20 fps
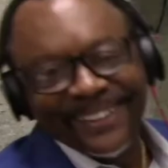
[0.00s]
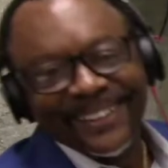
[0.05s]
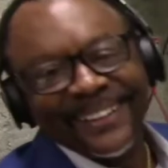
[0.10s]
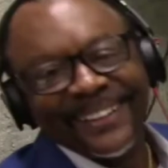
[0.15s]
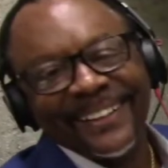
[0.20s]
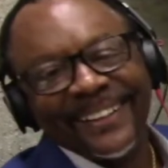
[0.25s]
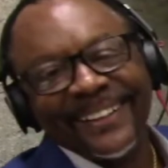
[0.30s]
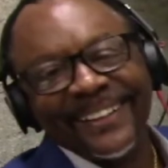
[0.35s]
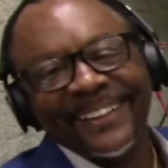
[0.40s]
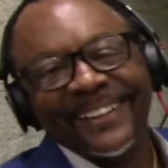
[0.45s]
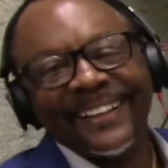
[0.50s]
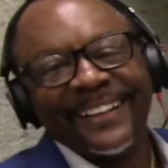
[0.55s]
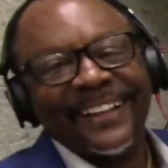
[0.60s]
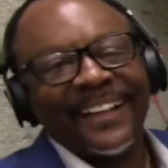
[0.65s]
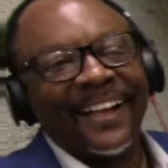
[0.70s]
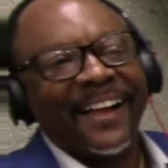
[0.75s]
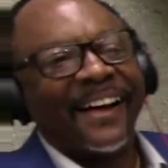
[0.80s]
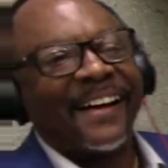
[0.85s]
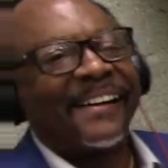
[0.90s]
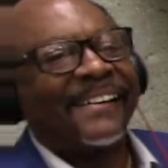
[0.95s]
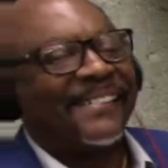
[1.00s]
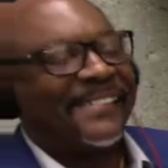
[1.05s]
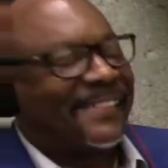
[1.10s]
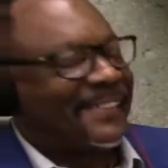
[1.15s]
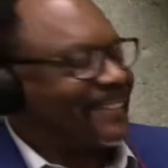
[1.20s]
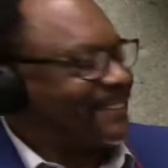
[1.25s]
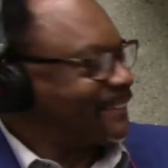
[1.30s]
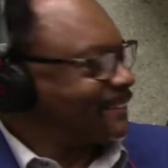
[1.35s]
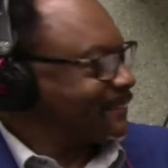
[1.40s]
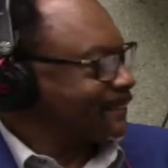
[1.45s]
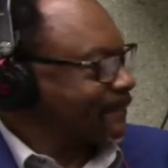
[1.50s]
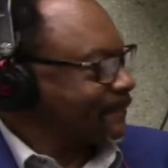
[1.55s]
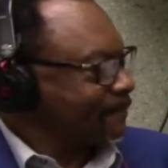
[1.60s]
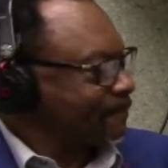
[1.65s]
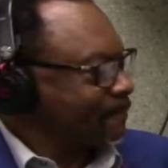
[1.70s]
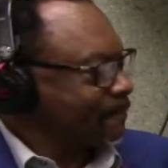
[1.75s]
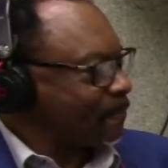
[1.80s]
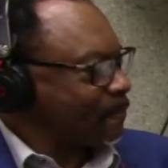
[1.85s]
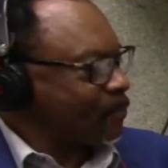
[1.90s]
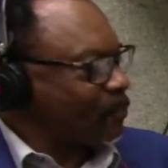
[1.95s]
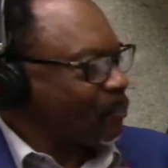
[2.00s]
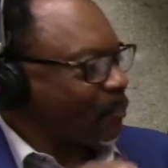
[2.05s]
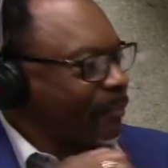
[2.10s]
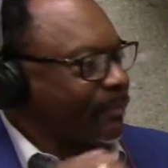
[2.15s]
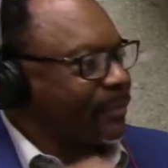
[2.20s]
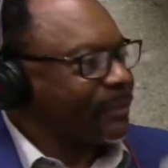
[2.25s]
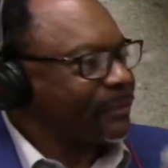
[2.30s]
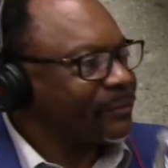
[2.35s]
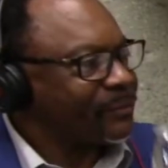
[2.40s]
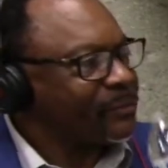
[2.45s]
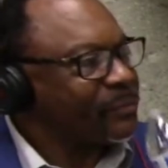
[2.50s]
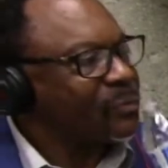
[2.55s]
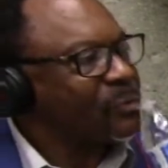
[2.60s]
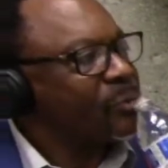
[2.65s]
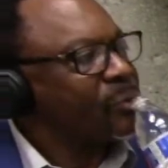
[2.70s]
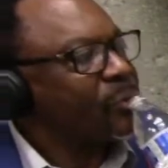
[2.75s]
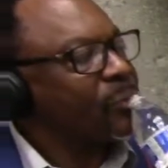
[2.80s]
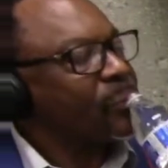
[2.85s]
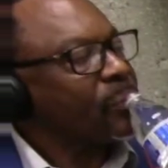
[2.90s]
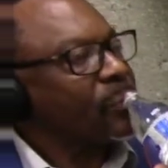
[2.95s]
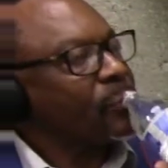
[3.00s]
No, I assist Donald in